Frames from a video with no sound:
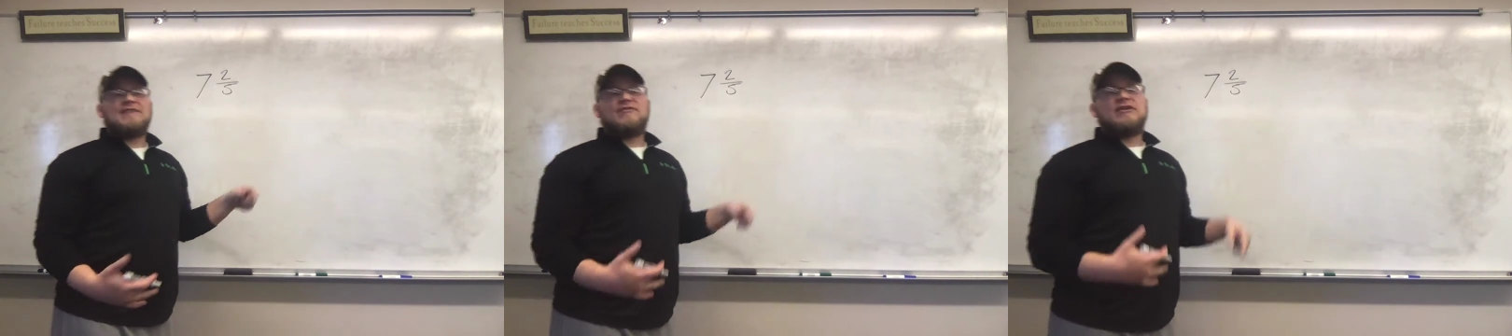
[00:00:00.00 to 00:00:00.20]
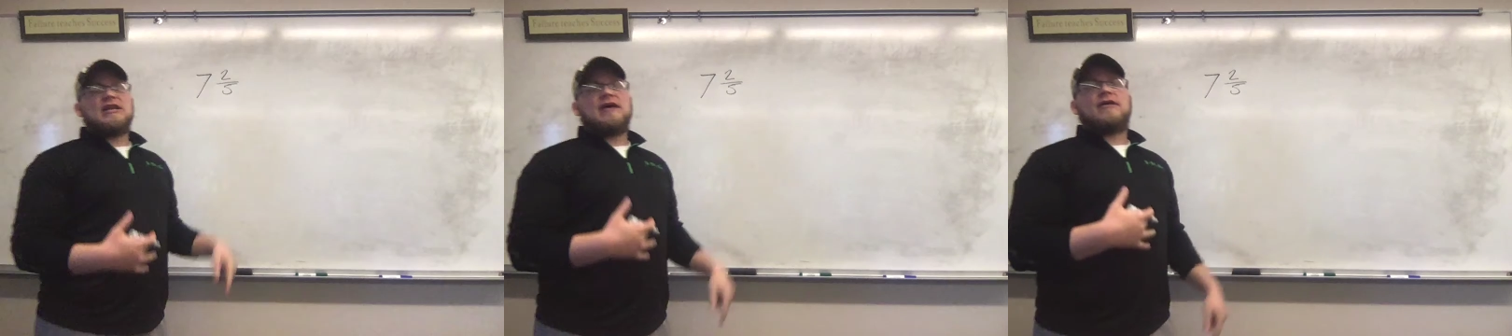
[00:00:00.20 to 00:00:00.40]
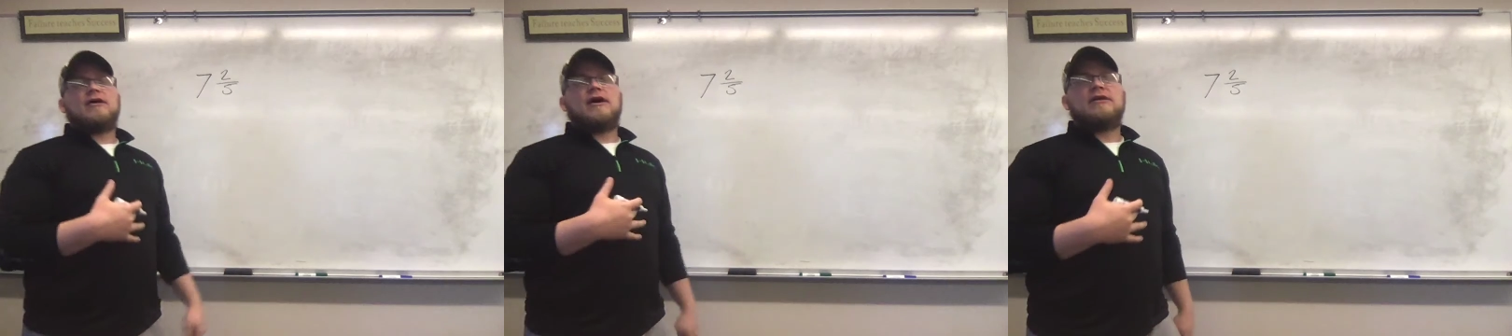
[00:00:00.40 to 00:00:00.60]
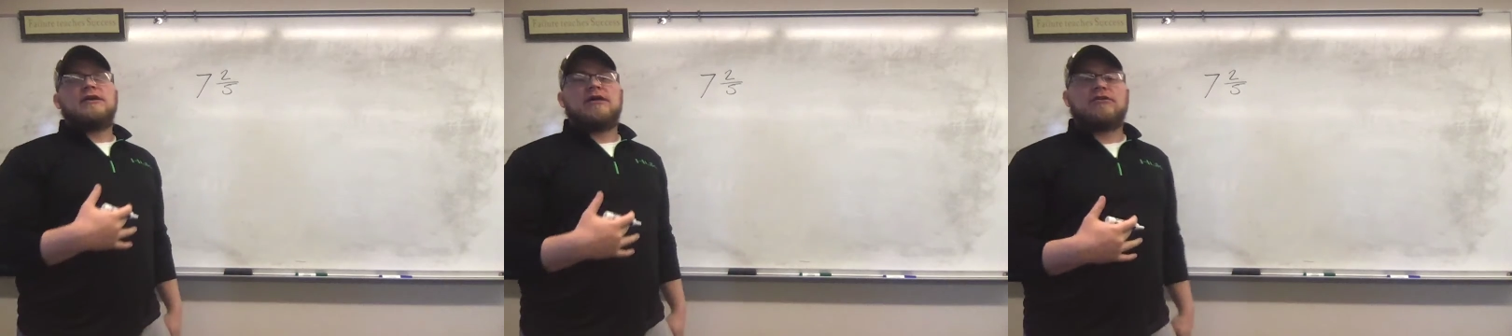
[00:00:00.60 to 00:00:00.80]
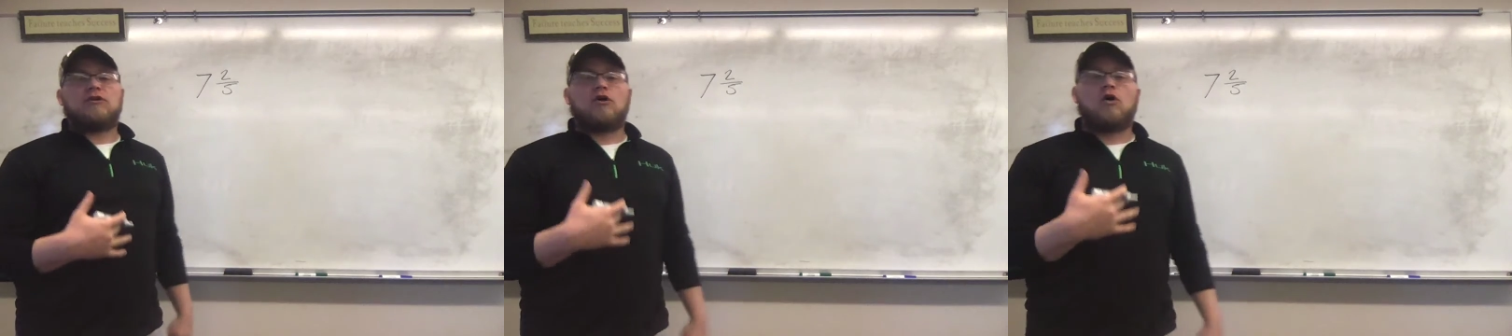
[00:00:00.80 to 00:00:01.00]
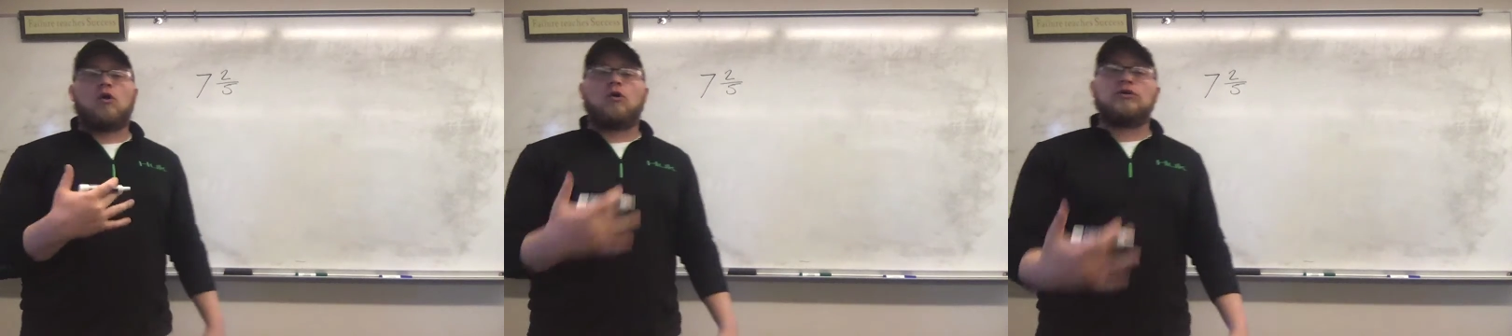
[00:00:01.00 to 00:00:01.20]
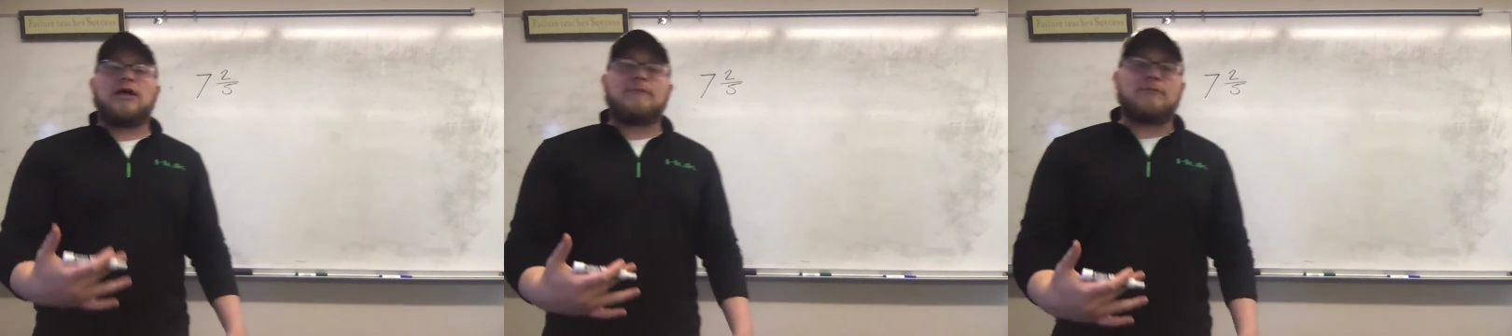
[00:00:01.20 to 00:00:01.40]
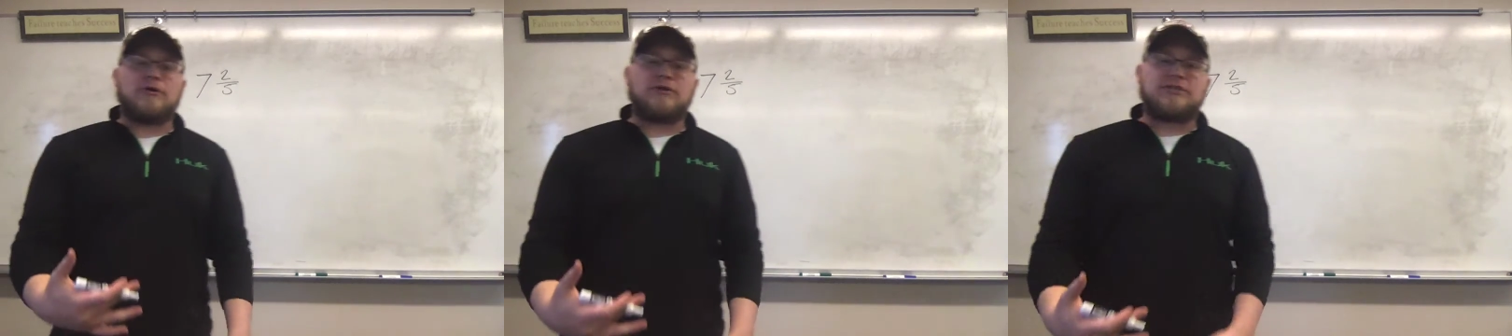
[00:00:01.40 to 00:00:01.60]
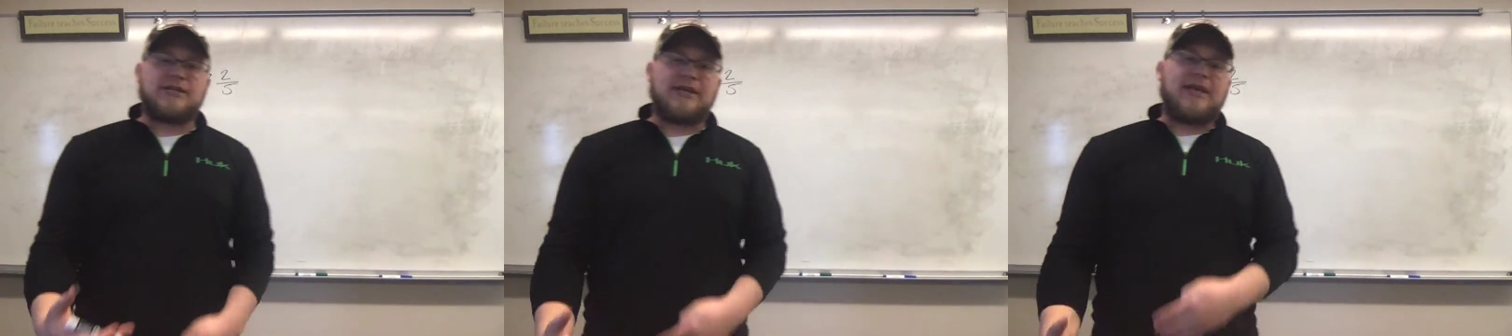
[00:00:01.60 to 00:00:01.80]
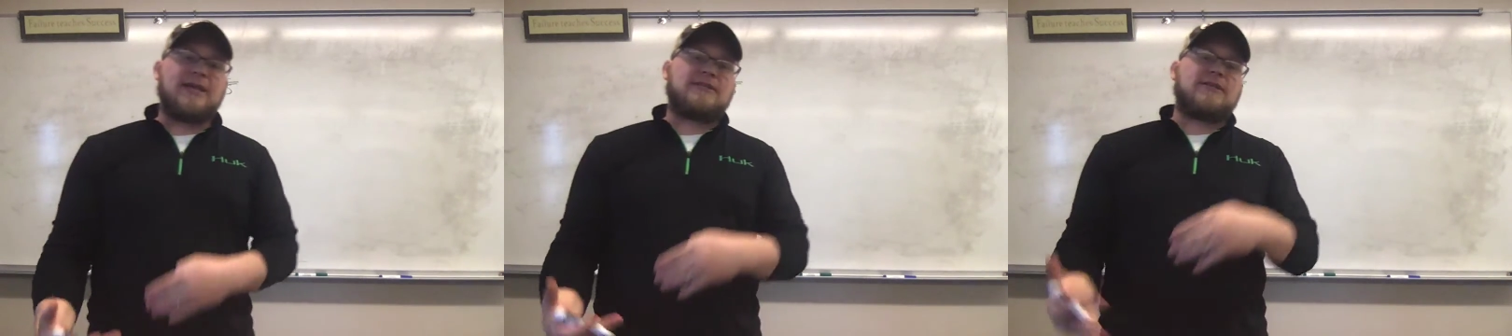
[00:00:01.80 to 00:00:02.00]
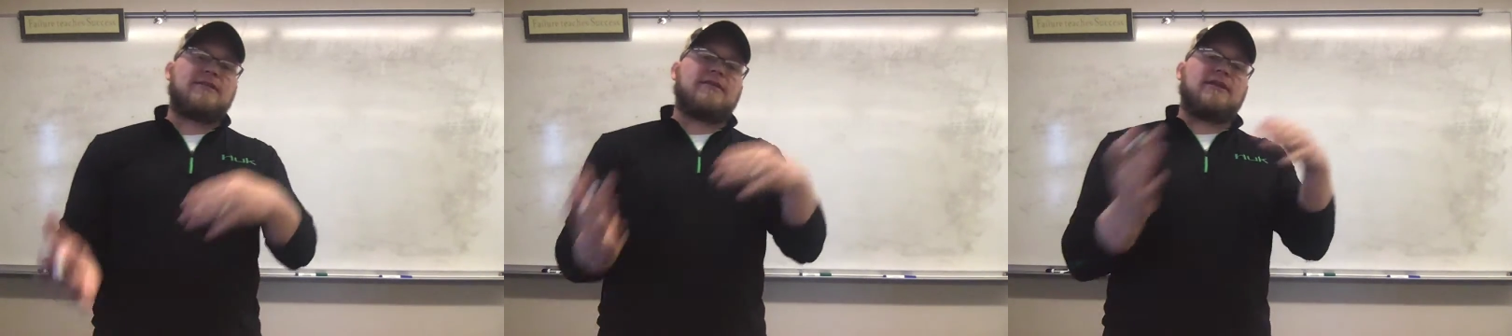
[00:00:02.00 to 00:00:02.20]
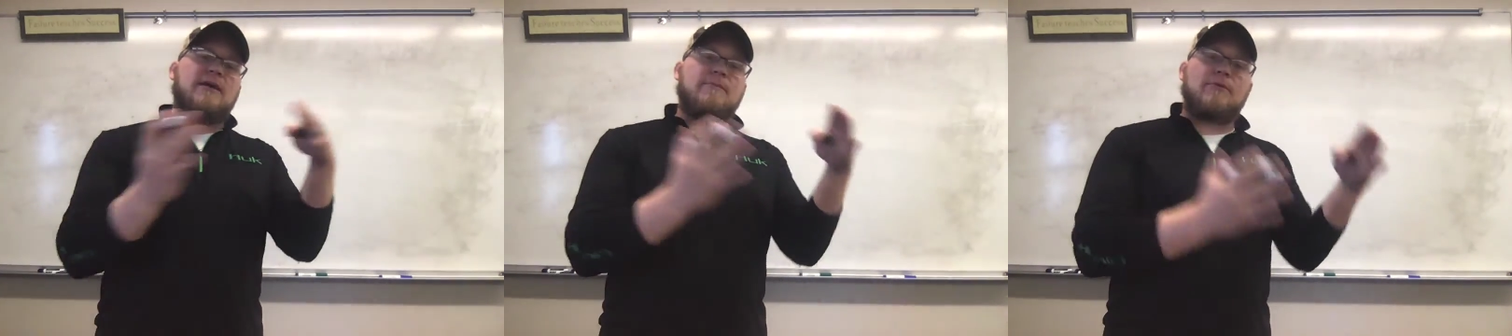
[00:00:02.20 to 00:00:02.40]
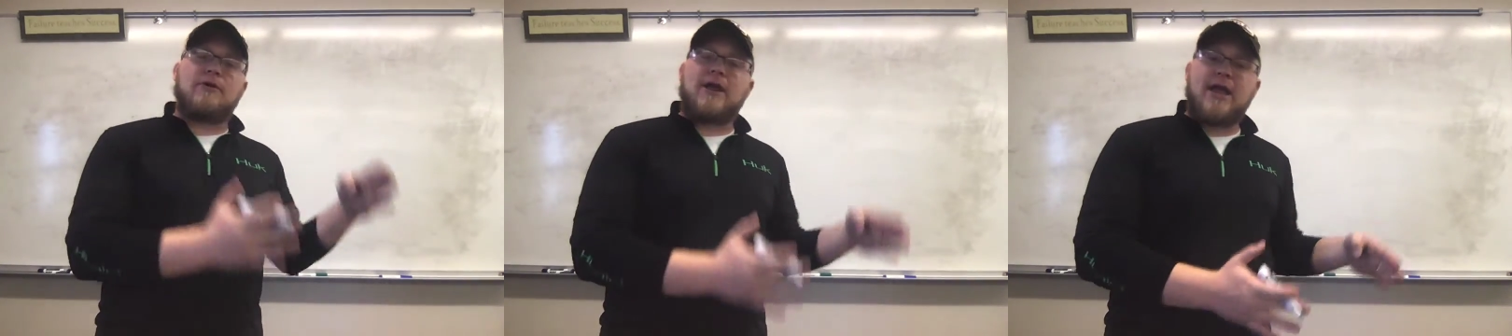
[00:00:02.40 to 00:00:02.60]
another whole number to get to the number